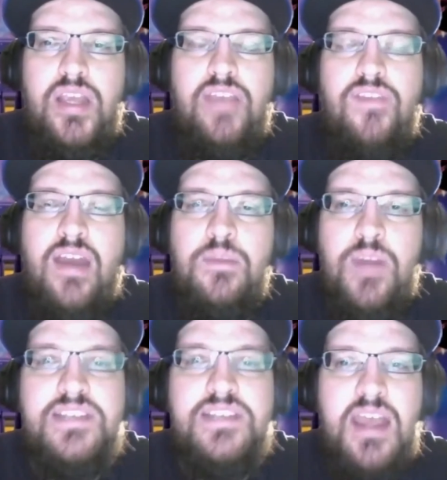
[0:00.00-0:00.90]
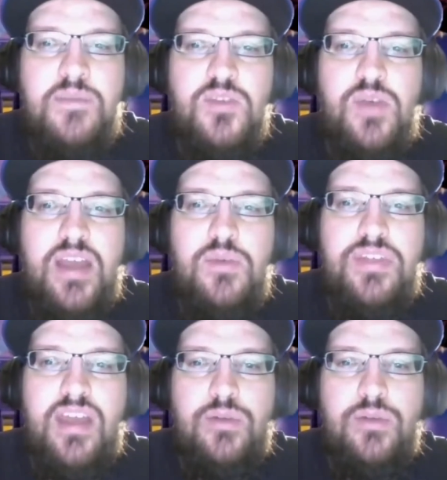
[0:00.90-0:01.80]
give anybody's names away
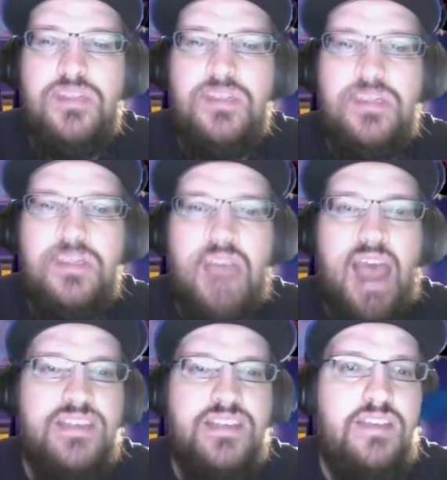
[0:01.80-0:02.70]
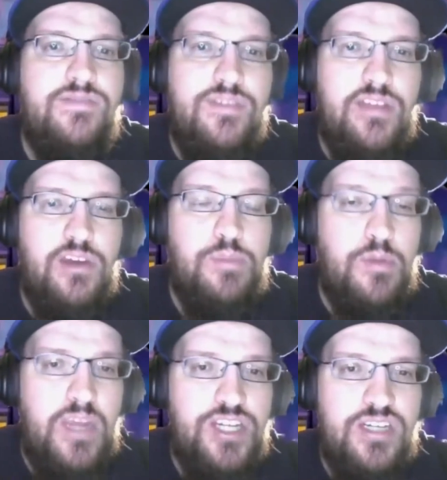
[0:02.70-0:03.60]
without asking for their
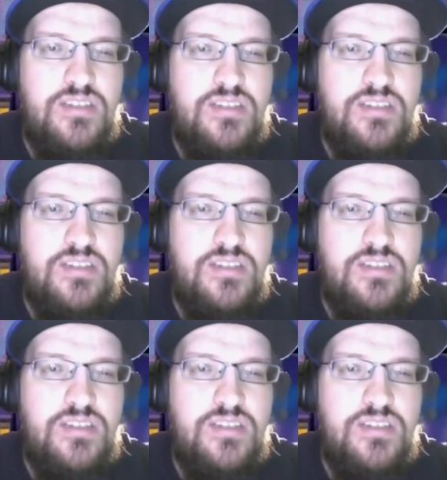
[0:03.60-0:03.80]
permission.